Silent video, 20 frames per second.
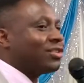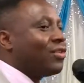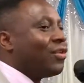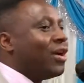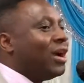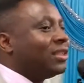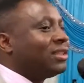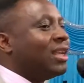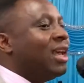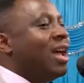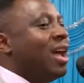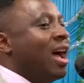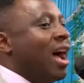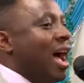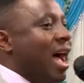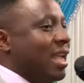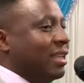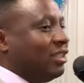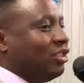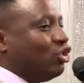Christ,
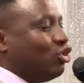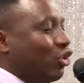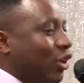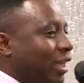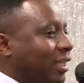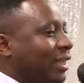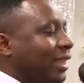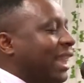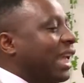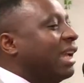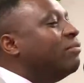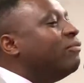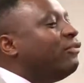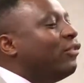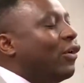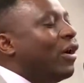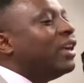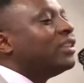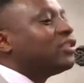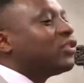has trained them
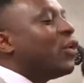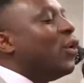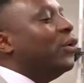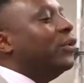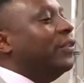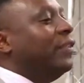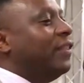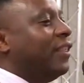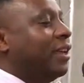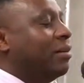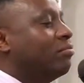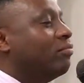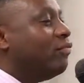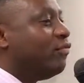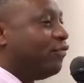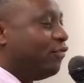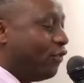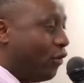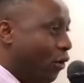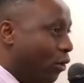for, has called them
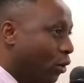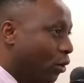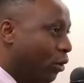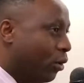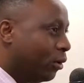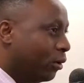for.